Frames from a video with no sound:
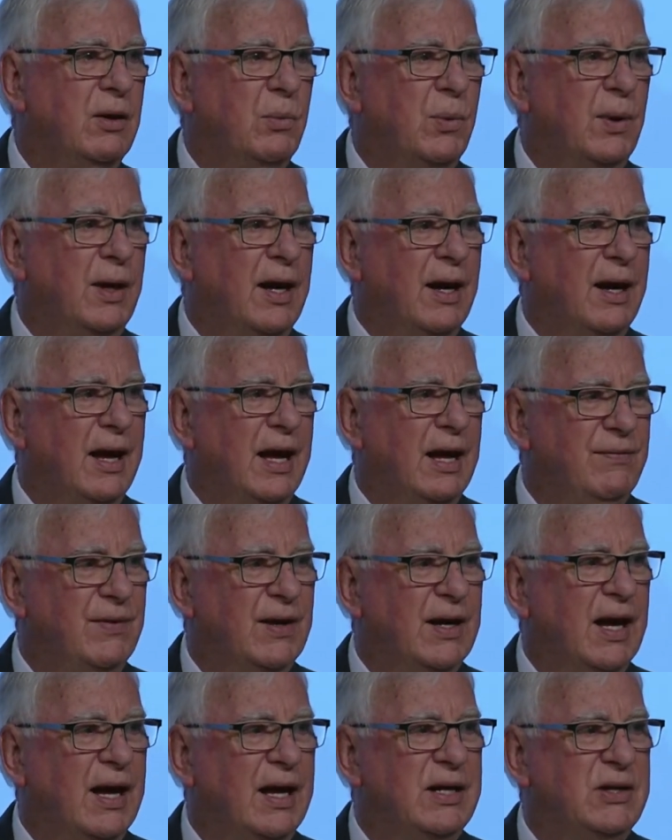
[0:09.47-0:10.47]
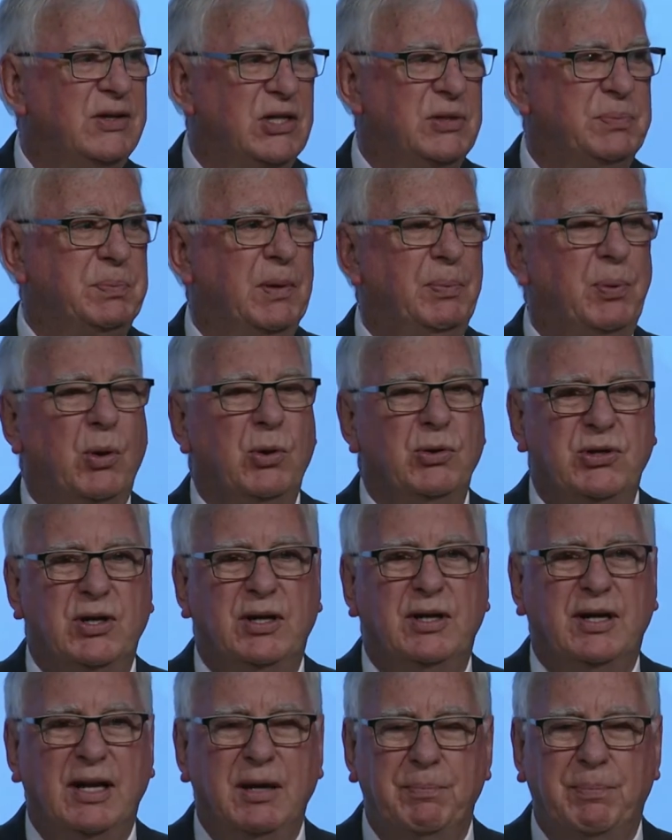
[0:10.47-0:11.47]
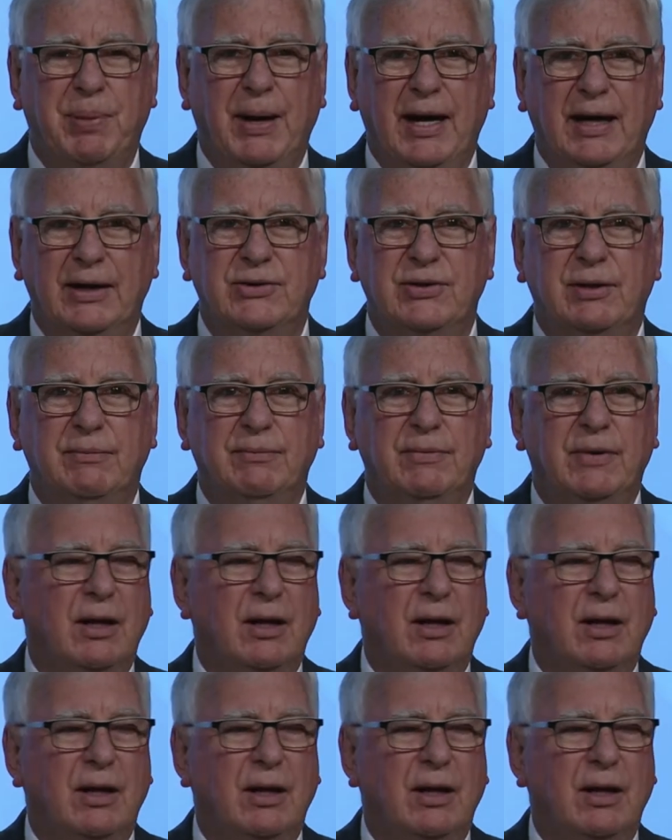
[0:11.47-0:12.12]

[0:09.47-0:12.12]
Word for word: We are having a disproportionate impact